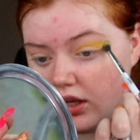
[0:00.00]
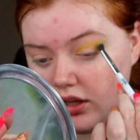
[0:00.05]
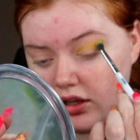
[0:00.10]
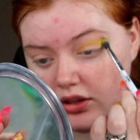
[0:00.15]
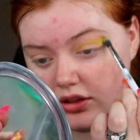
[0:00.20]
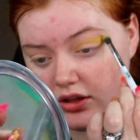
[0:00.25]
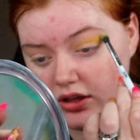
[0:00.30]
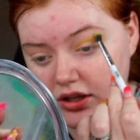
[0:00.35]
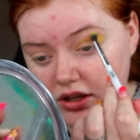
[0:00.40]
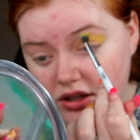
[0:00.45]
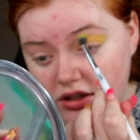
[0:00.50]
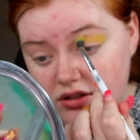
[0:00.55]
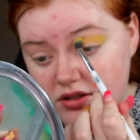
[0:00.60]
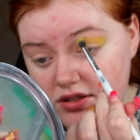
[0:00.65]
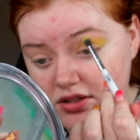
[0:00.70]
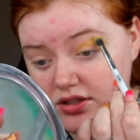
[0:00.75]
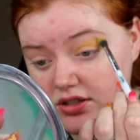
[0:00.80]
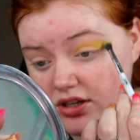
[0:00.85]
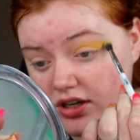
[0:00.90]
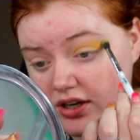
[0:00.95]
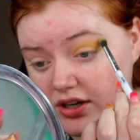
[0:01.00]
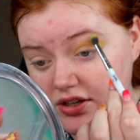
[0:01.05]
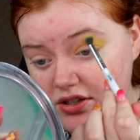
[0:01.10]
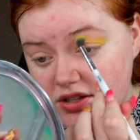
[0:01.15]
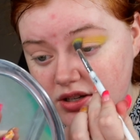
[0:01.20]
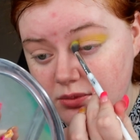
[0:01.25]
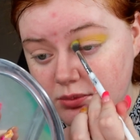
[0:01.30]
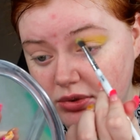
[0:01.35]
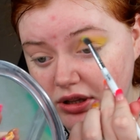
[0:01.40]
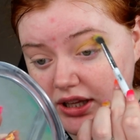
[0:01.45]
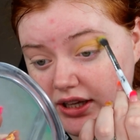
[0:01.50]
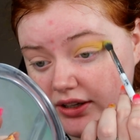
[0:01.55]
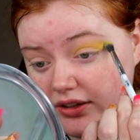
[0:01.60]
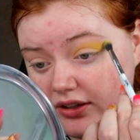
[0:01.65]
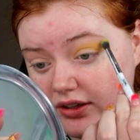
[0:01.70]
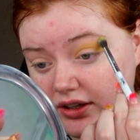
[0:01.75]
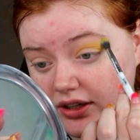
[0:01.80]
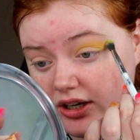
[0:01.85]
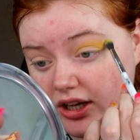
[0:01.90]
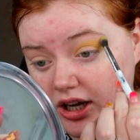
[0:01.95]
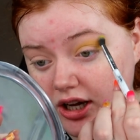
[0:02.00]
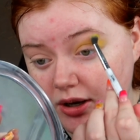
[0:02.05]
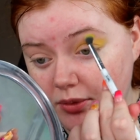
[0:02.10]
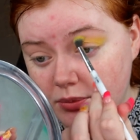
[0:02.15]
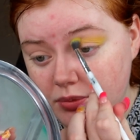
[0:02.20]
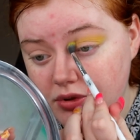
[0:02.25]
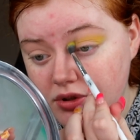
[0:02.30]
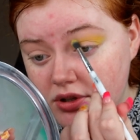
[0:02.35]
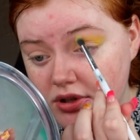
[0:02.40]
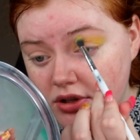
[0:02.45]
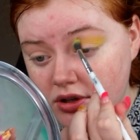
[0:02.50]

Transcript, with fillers: And then start to blend it up